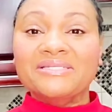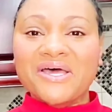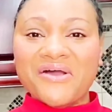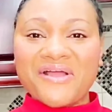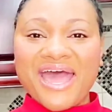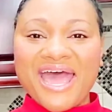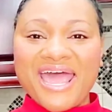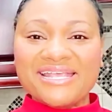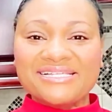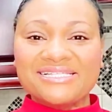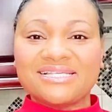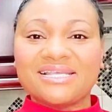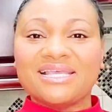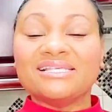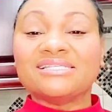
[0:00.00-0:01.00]
Now
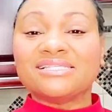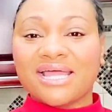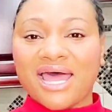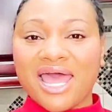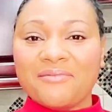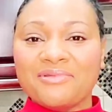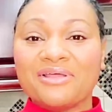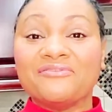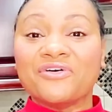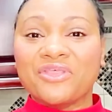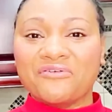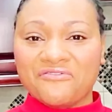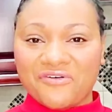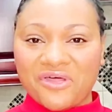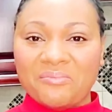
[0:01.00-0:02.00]
guys, it's time for
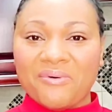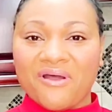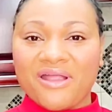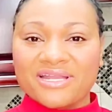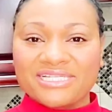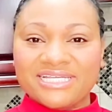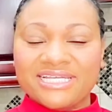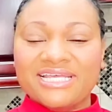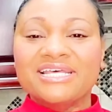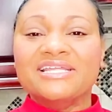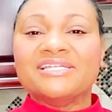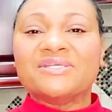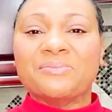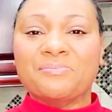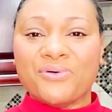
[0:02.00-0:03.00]
the fun part
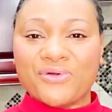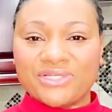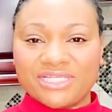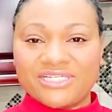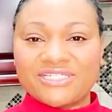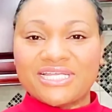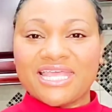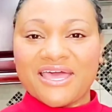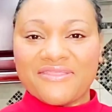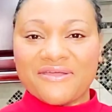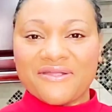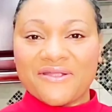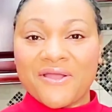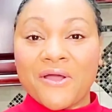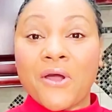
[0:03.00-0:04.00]
to put
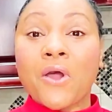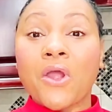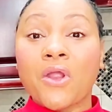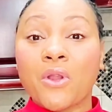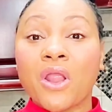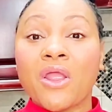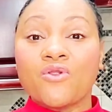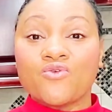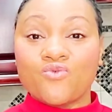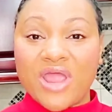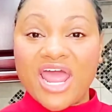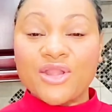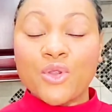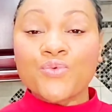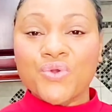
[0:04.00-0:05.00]
together our
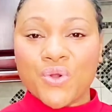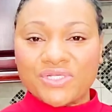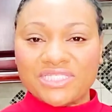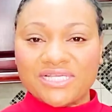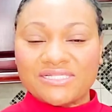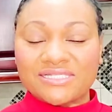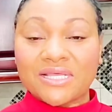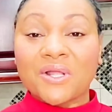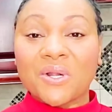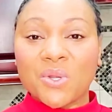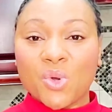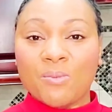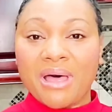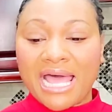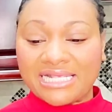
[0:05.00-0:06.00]
Red Roses Glow